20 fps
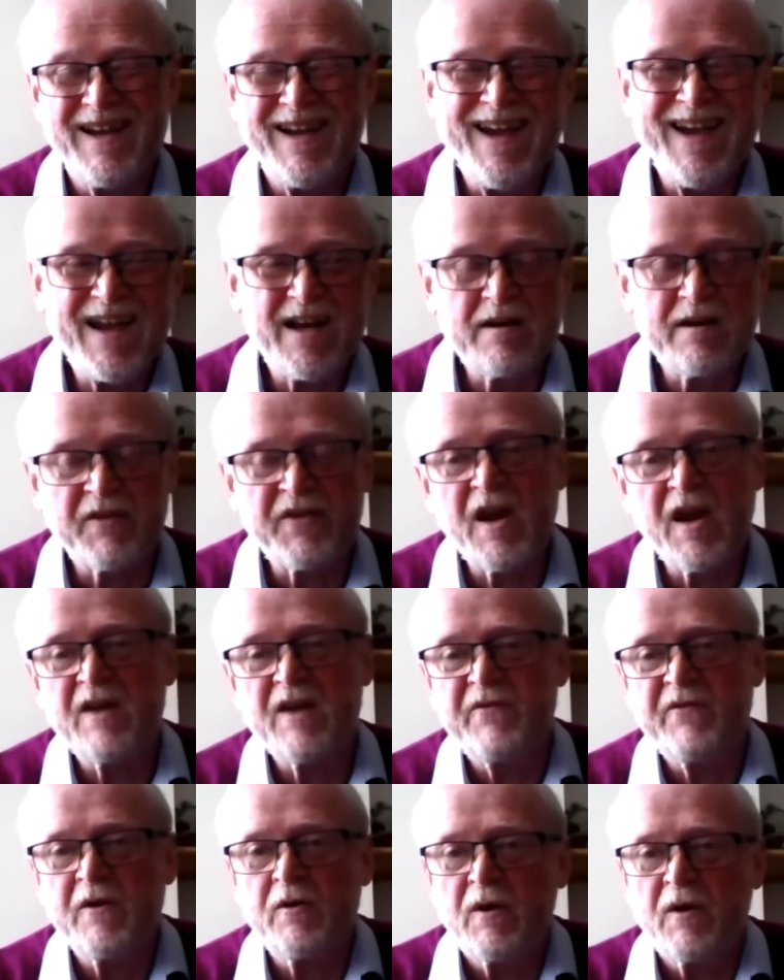And I think if
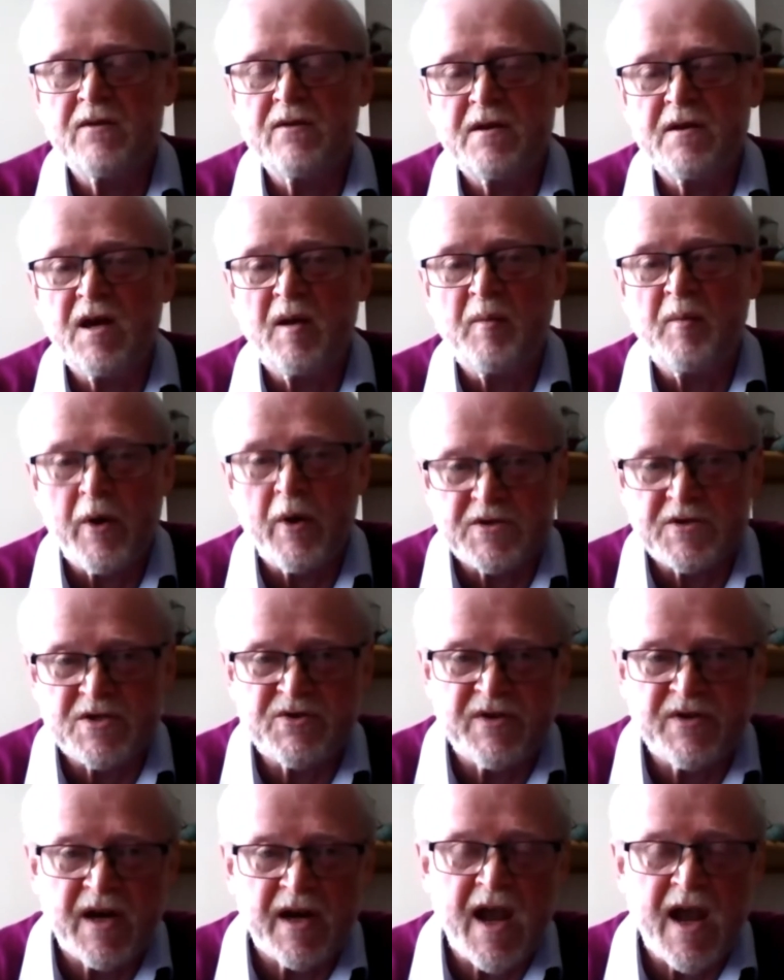you're looking at the
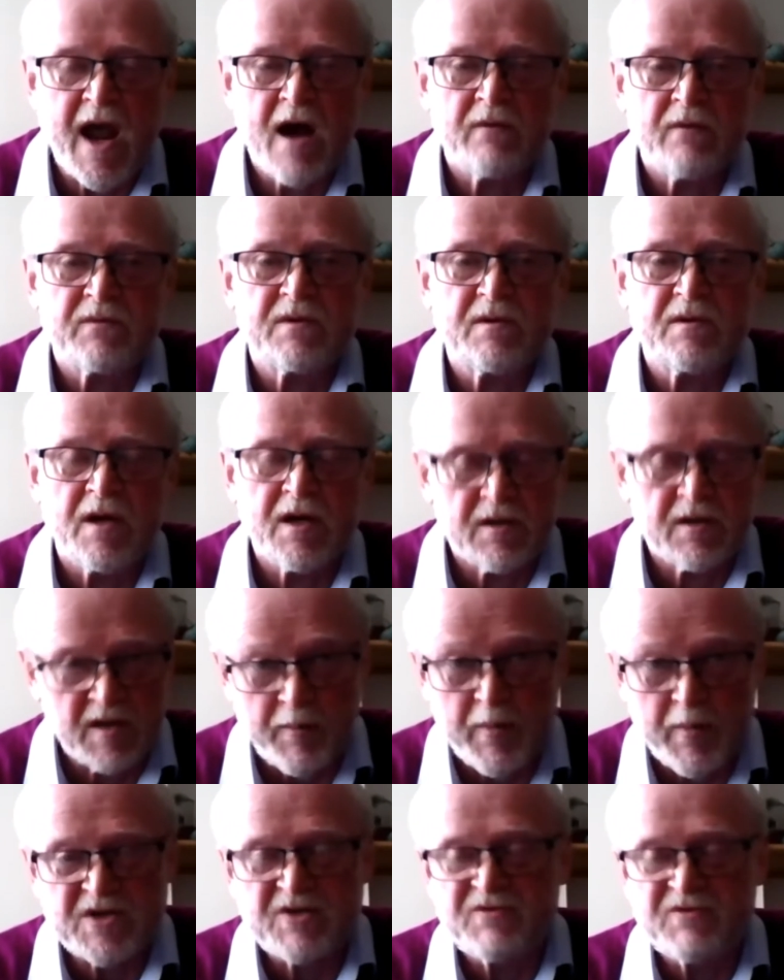depository account,
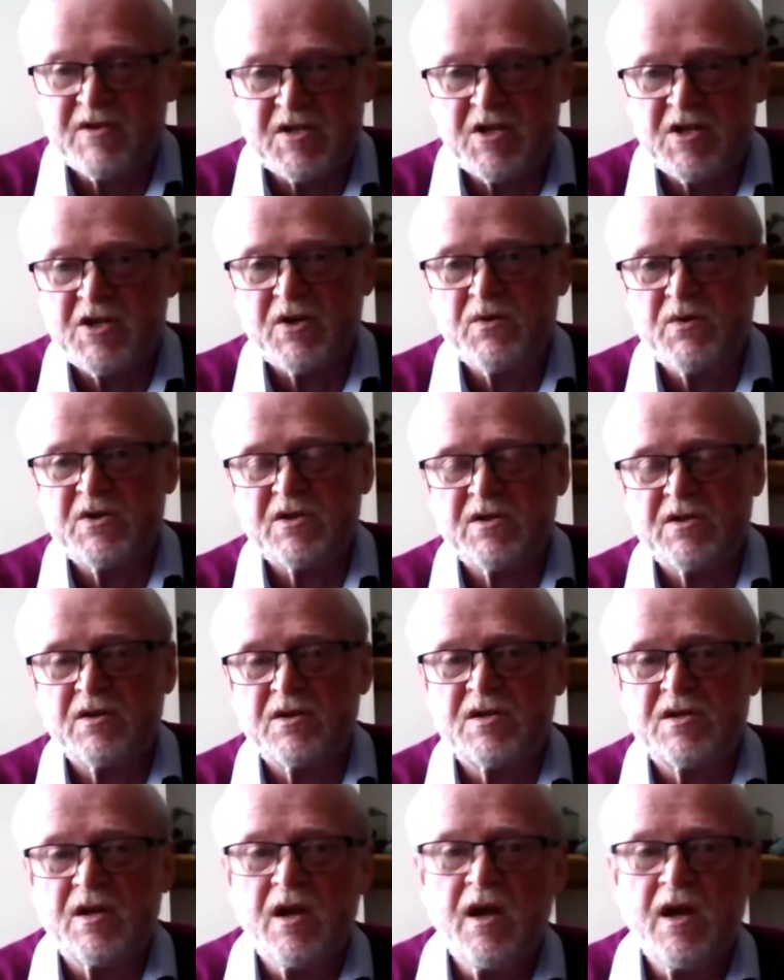depository
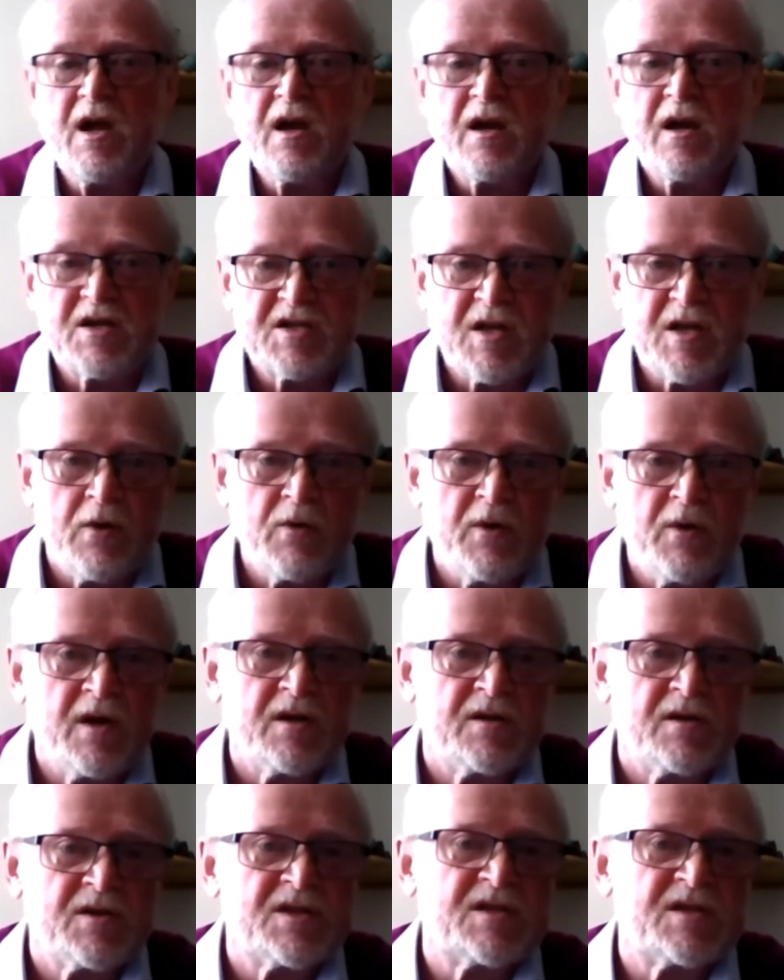institutions,
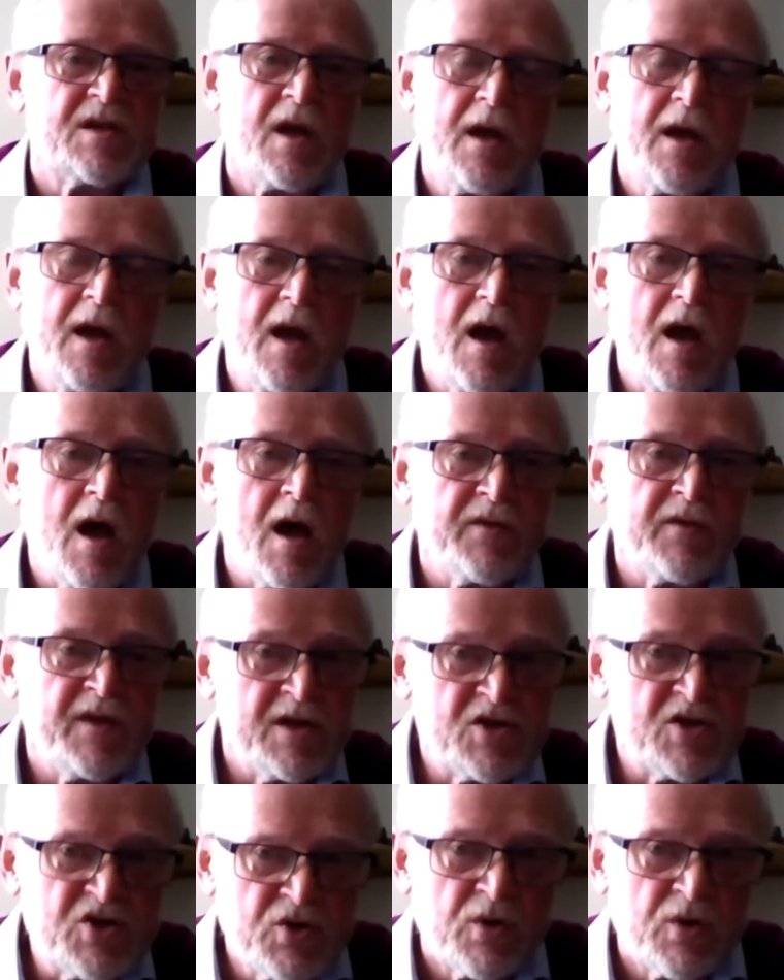custodians, and the
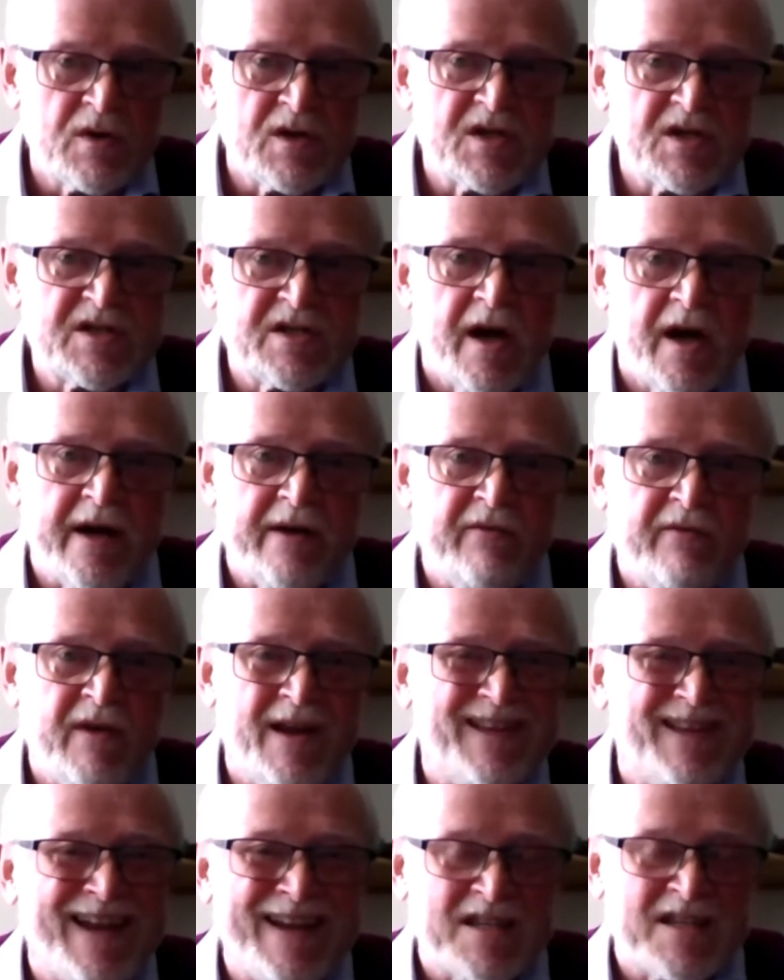insurance side of it,
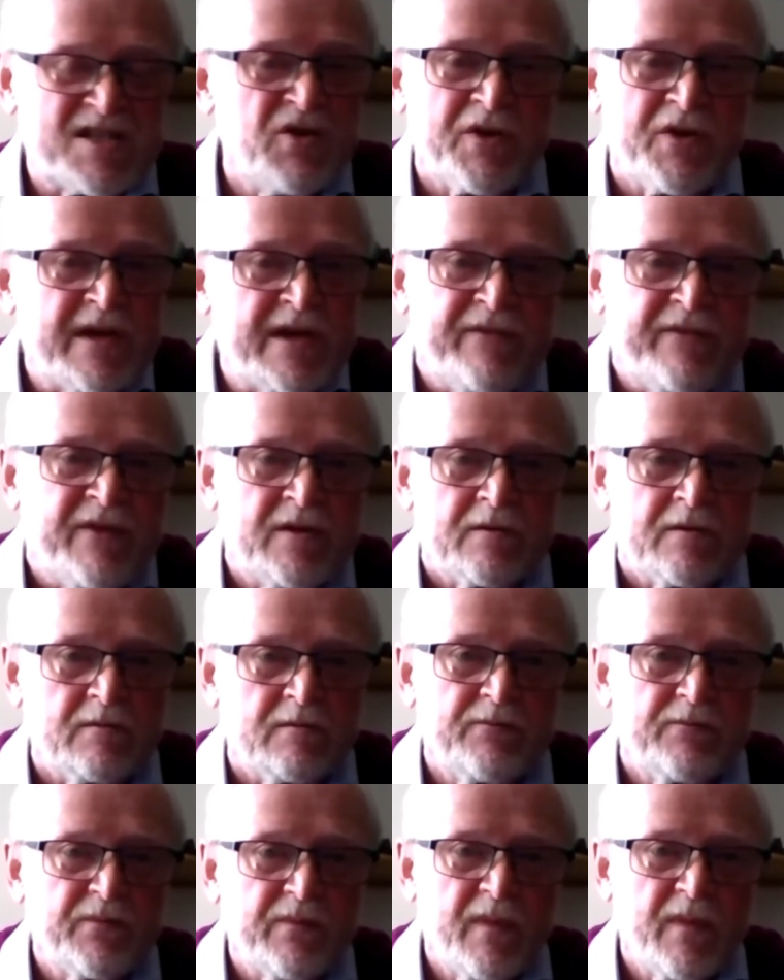that's not difficult.
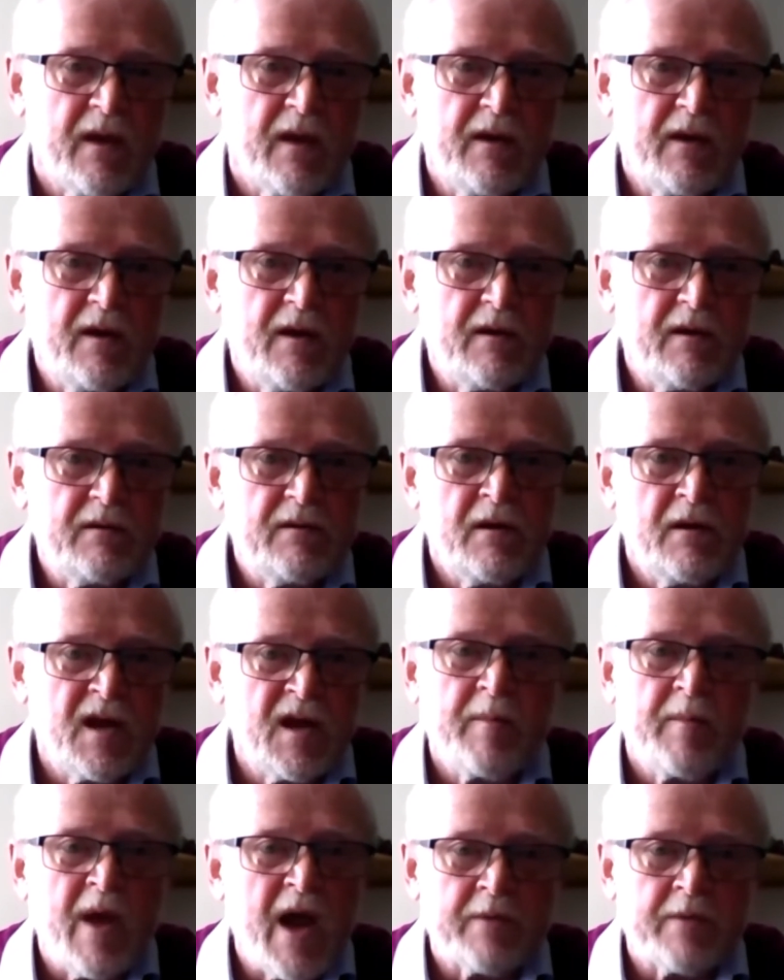You're going to
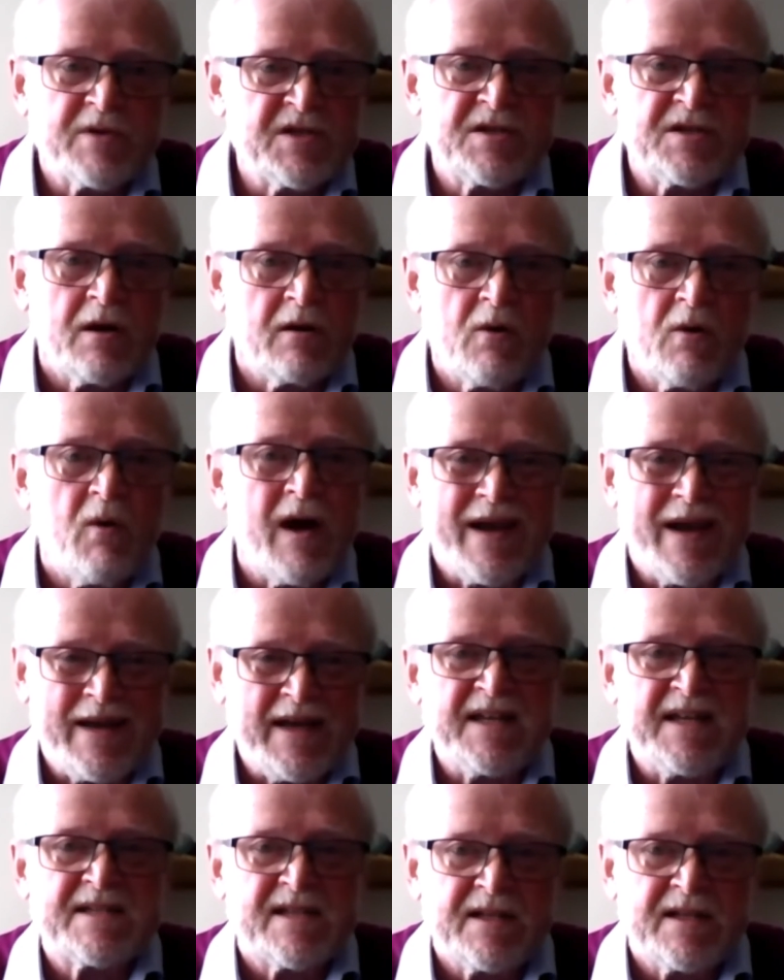be able to show quite
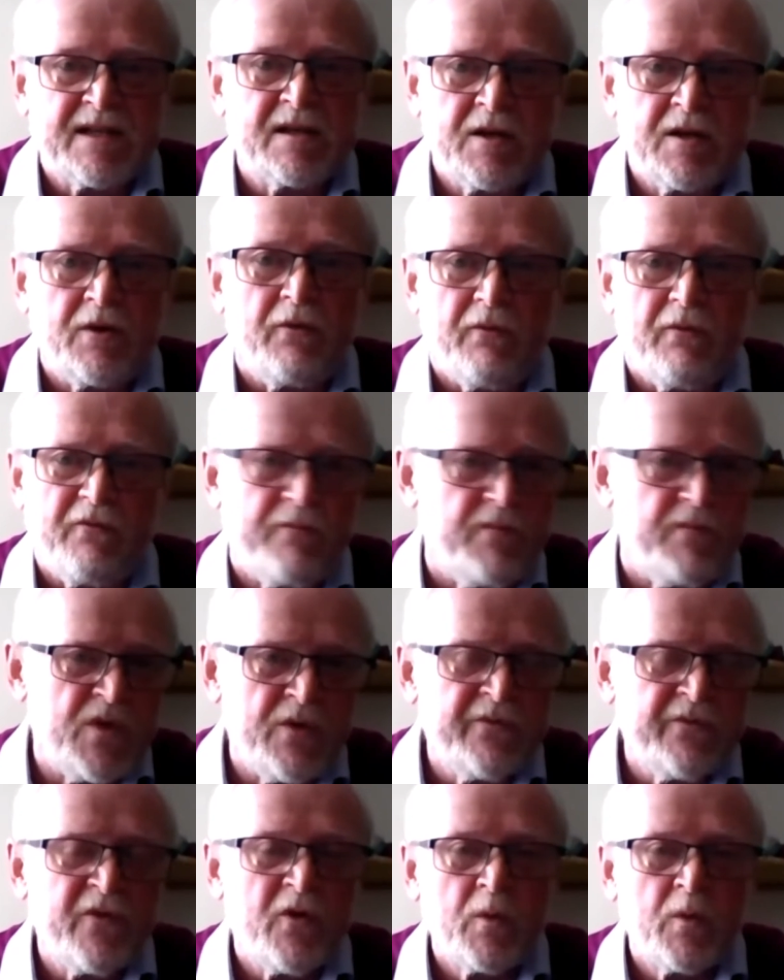easily that you
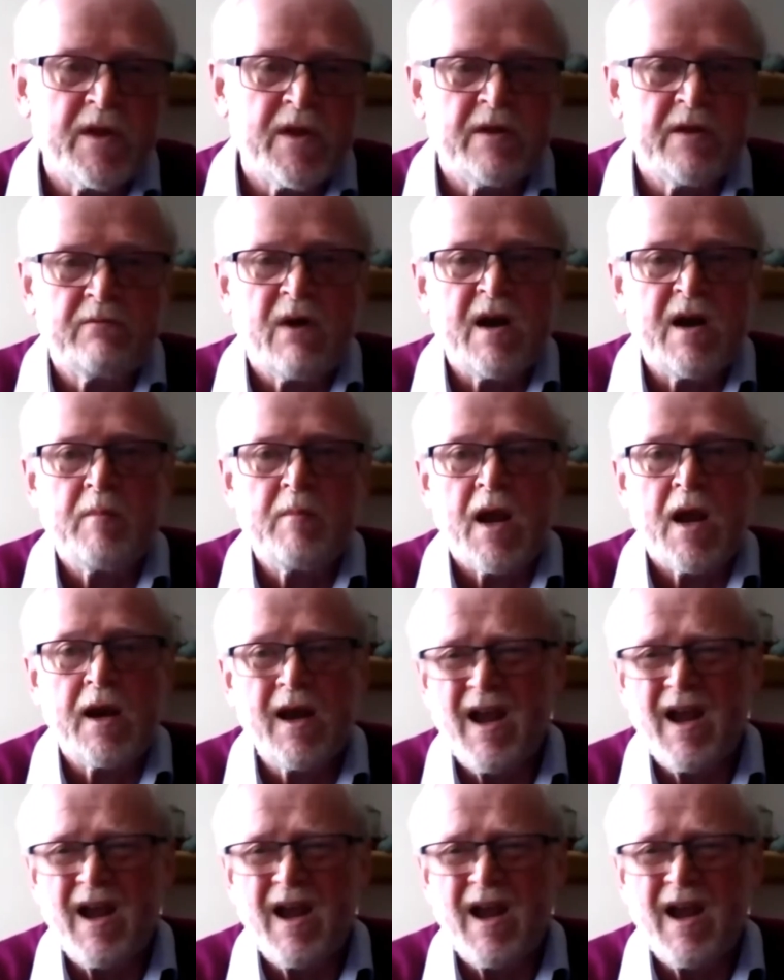fall within the remit.